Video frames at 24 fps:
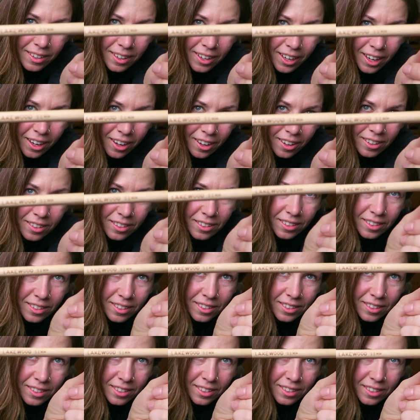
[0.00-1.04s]
needles,
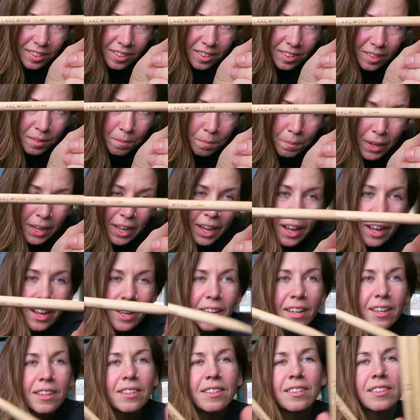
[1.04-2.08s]

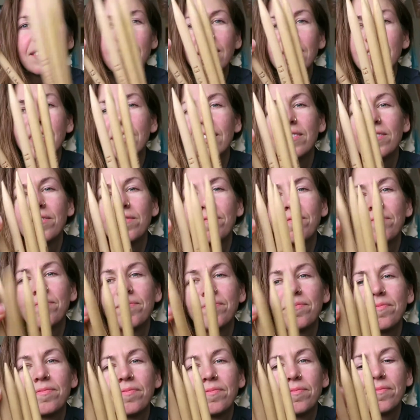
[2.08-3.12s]
because
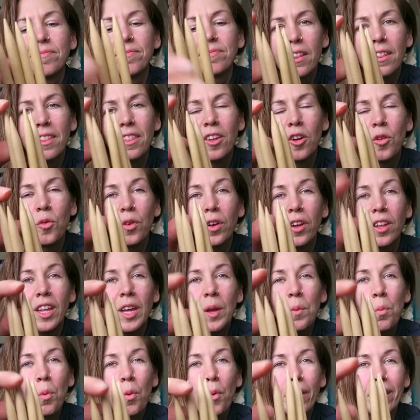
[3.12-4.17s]
they're
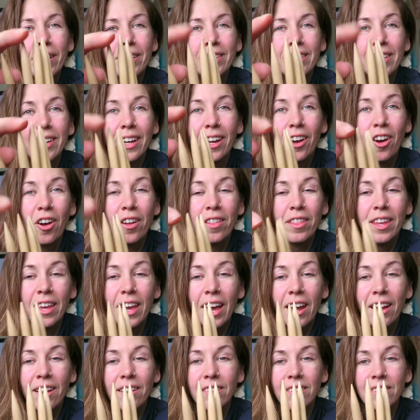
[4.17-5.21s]
really pointy on the
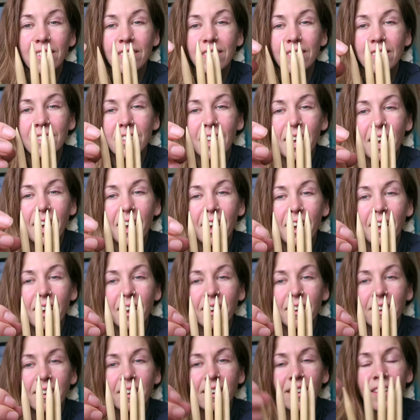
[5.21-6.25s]
ends
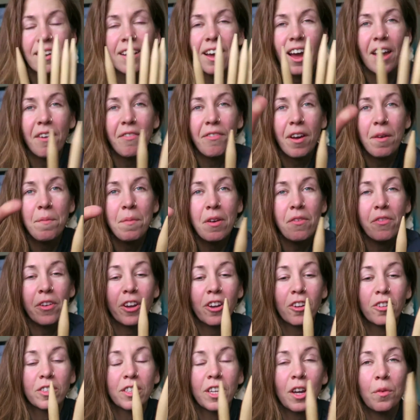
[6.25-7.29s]
and I find my
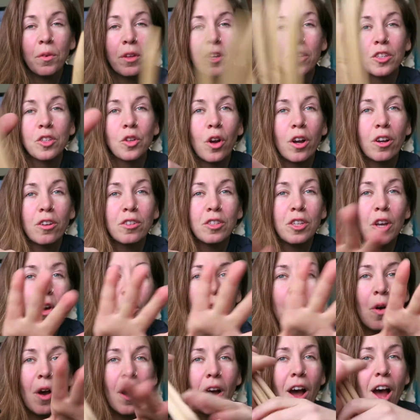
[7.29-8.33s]
fingers get really sore.
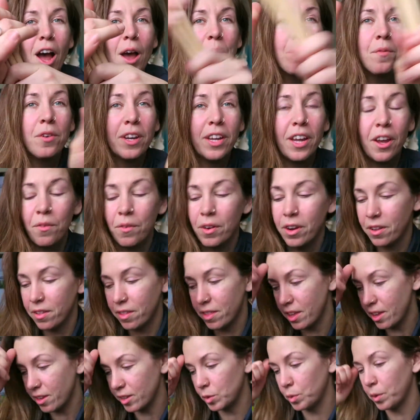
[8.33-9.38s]
So I'm going to get rid of
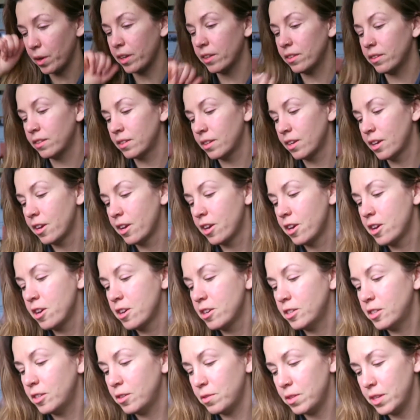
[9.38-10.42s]
these ones.
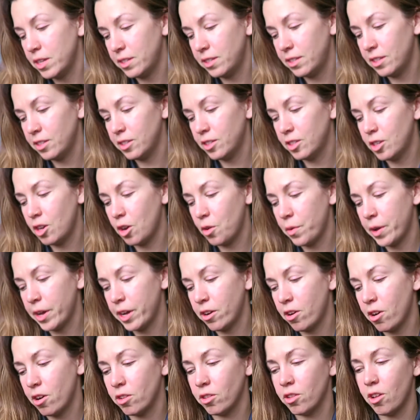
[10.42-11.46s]
So this is
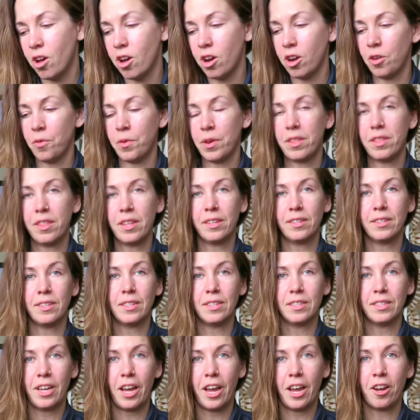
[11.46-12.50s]
going along with this
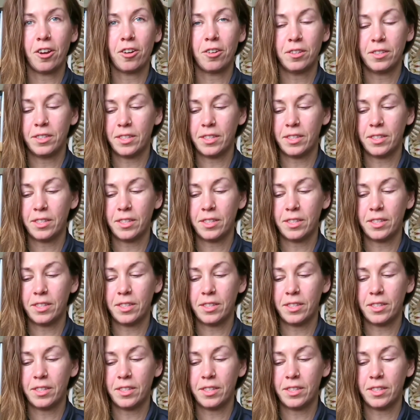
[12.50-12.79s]
entire